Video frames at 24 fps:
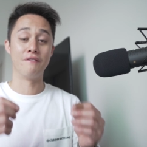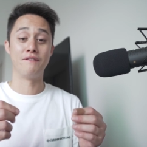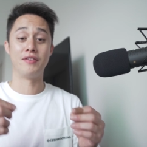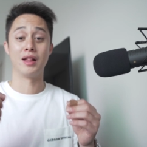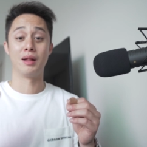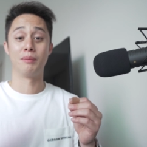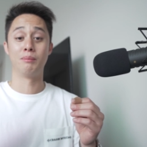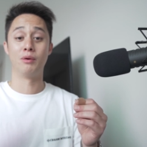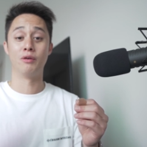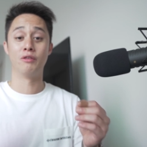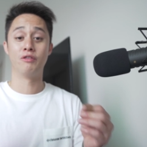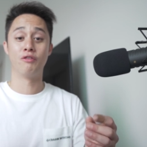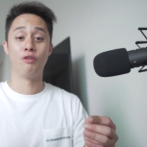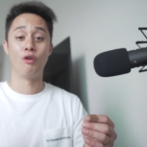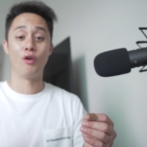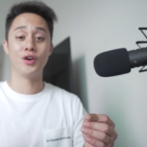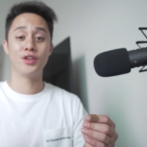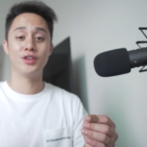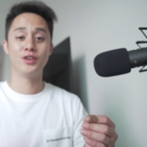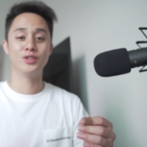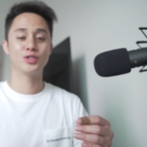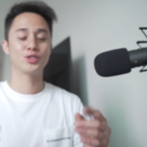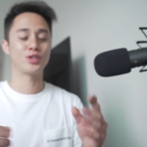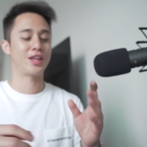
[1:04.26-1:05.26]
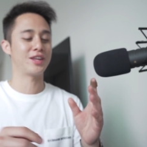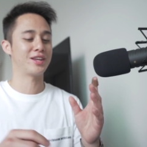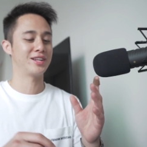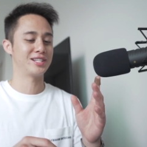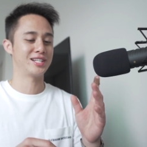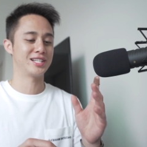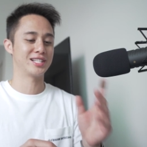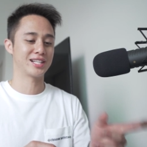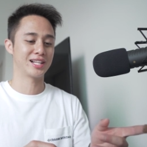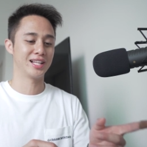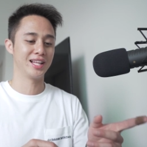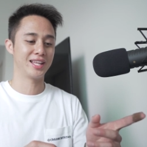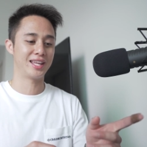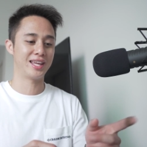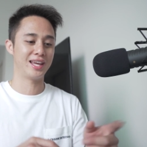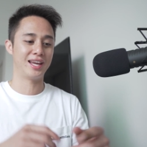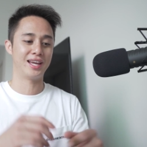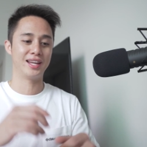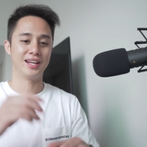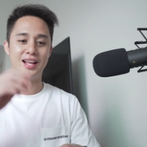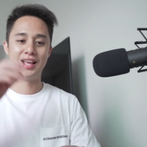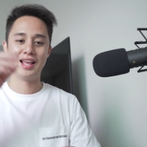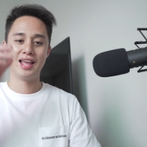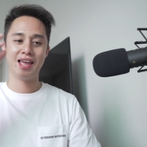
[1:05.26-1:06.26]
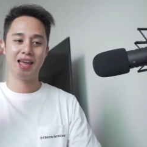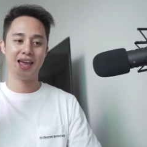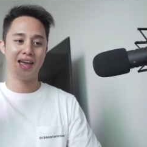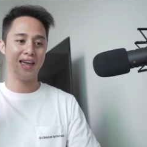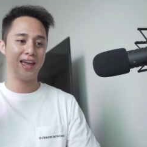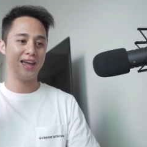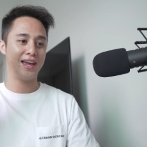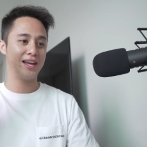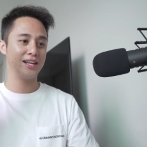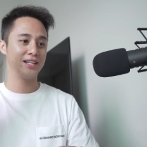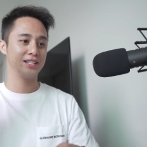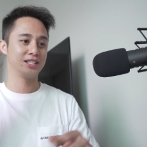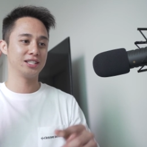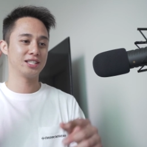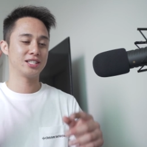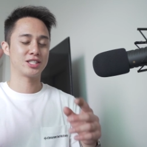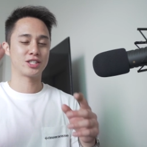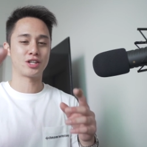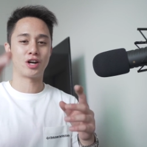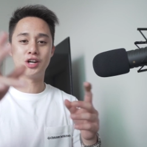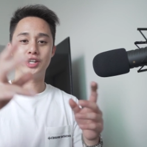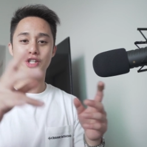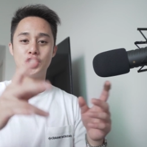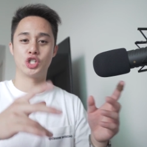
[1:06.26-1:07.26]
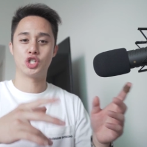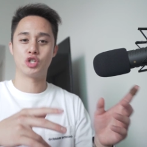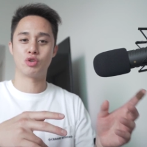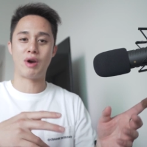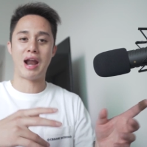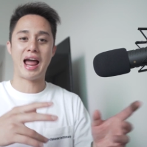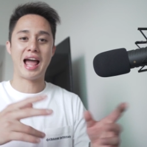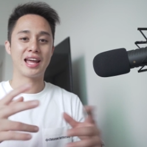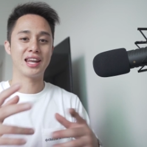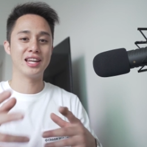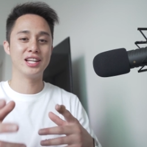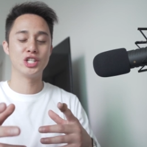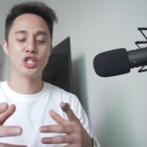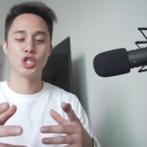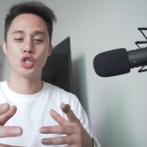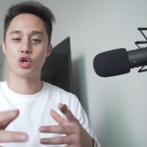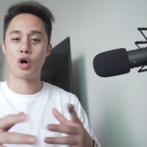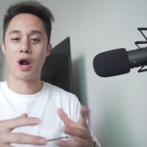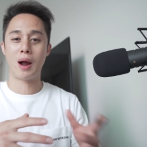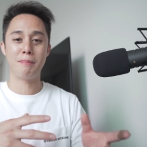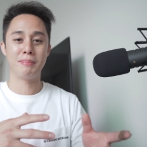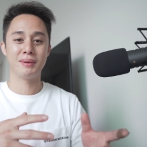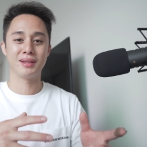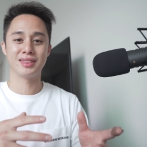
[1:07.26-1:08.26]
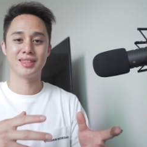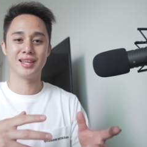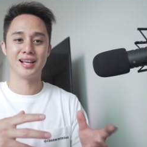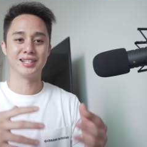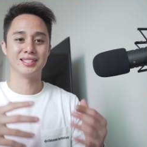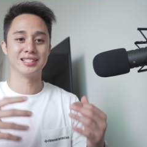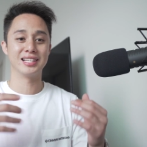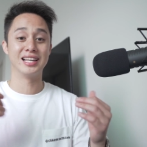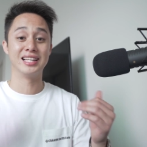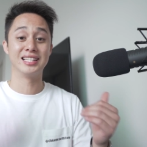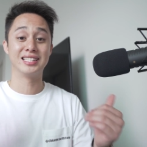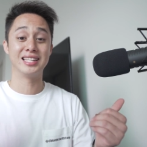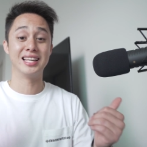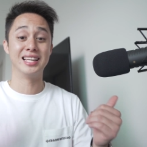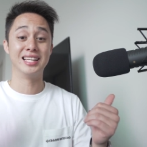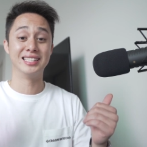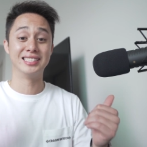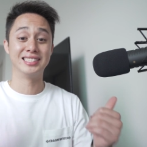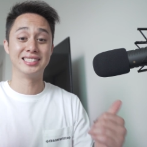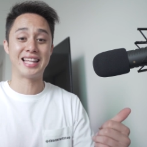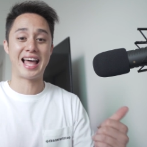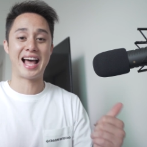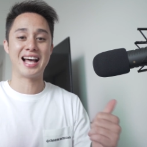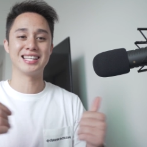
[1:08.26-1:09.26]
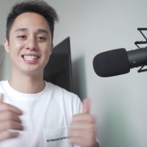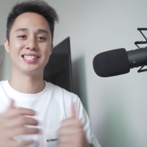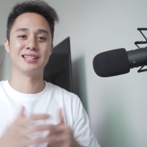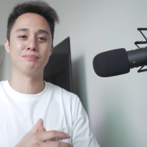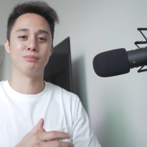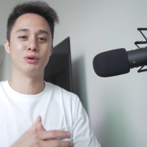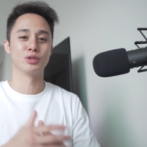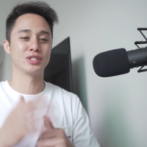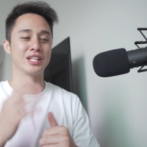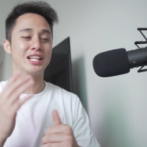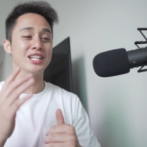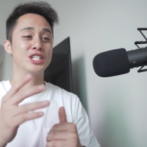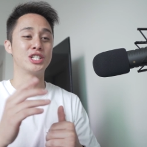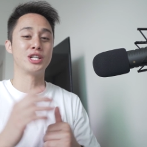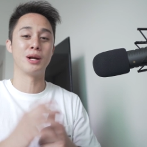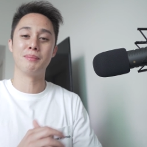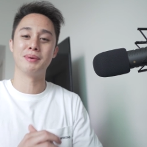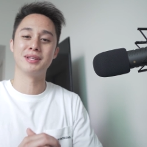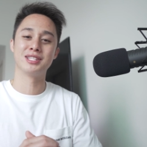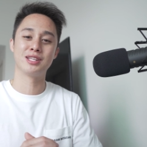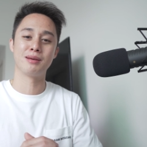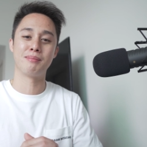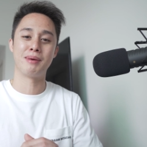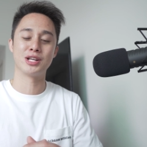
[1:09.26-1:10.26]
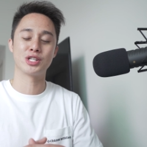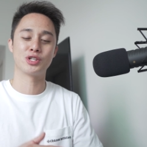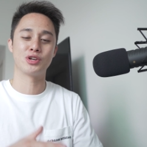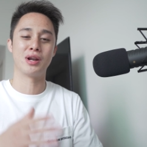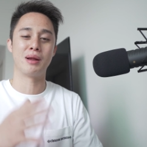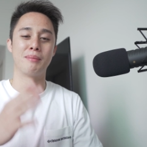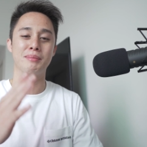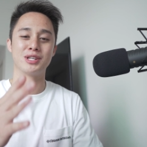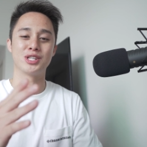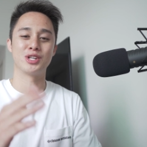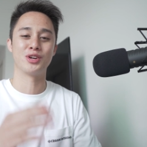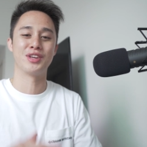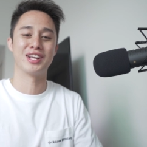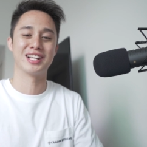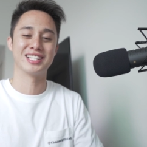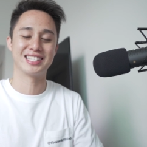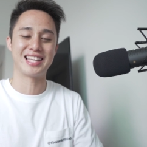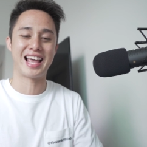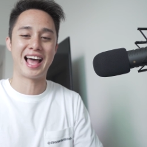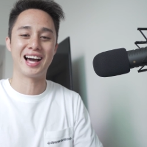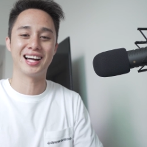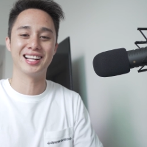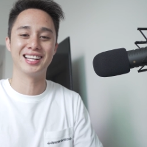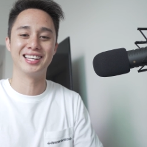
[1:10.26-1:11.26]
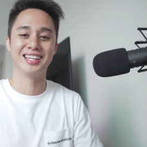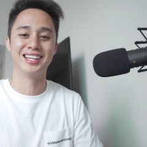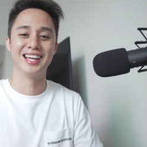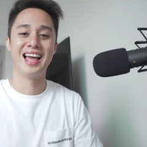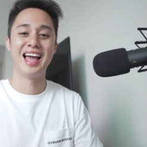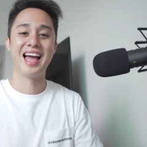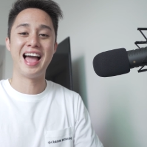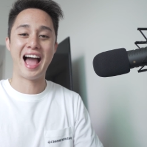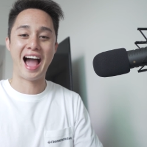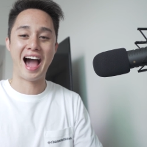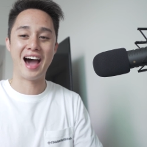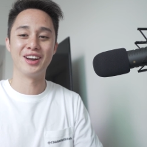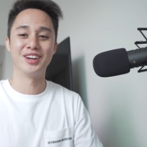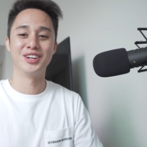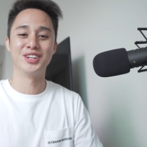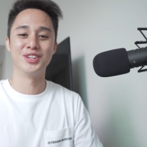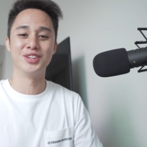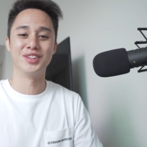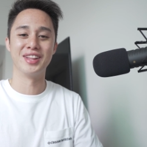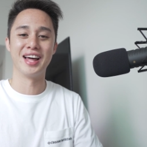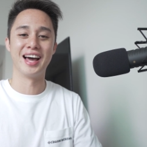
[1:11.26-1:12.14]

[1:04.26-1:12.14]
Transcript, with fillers: available for you so they can just click it, and just start dragging and dropping things. It is that simple. So let's jump into my screen. I'm gonna show you exactly how to do